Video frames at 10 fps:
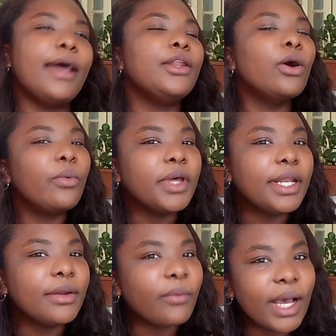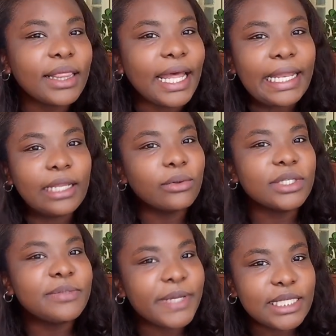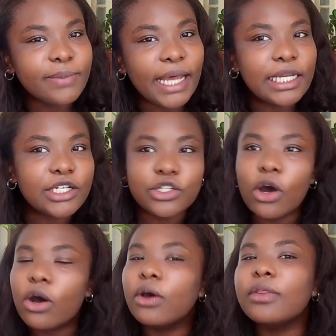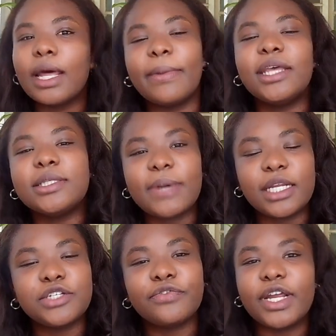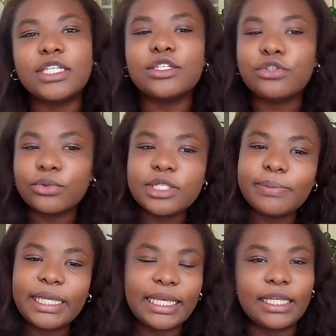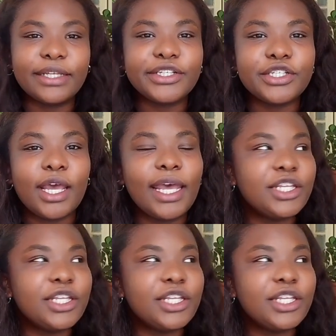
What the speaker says: knowing well that they don't speak Spanish or that my Spanish friends don't speak English.